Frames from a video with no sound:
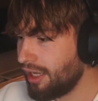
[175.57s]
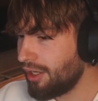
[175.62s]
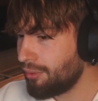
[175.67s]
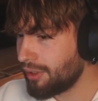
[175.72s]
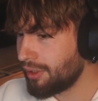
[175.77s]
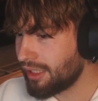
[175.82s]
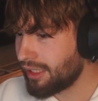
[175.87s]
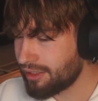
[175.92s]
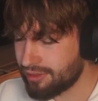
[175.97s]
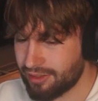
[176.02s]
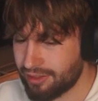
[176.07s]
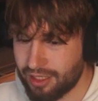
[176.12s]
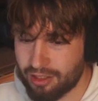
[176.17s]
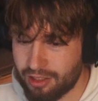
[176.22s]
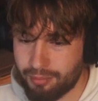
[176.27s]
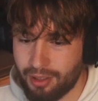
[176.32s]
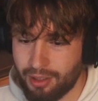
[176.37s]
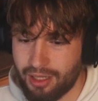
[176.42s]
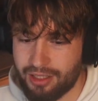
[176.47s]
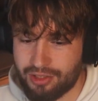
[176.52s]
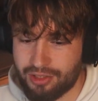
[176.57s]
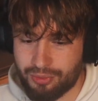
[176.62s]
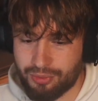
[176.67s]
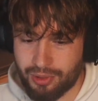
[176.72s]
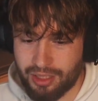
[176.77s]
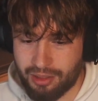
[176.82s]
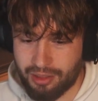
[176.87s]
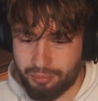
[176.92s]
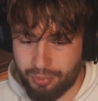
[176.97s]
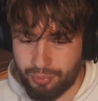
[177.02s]
will get snake bites, will
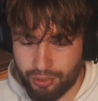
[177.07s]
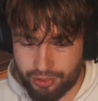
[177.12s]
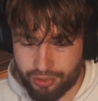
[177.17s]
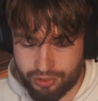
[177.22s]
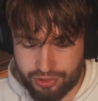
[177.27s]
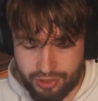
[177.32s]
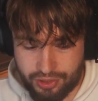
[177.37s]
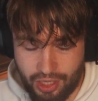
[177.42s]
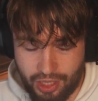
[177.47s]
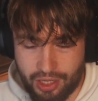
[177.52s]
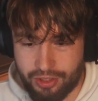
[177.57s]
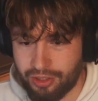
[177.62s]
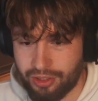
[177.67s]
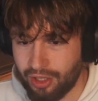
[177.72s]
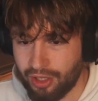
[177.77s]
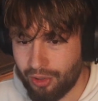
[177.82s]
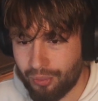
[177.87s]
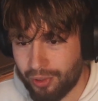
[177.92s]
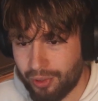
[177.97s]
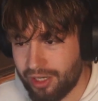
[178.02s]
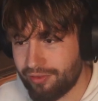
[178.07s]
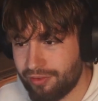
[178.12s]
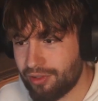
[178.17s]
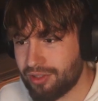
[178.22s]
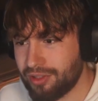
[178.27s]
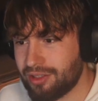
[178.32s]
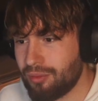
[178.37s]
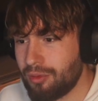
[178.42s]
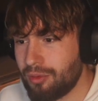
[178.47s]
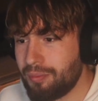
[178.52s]
get push, stun, whatever.
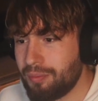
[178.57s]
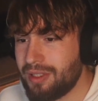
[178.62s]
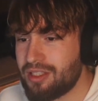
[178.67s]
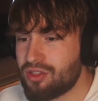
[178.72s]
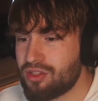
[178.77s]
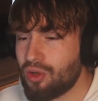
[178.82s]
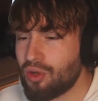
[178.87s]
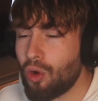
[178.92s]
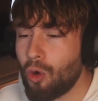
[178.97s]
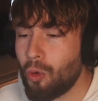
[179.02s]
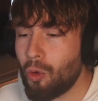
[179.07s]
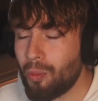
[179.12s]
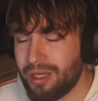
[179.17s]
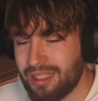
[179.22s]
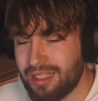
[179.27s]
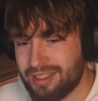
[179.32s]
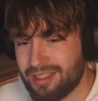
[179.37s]
There will be so many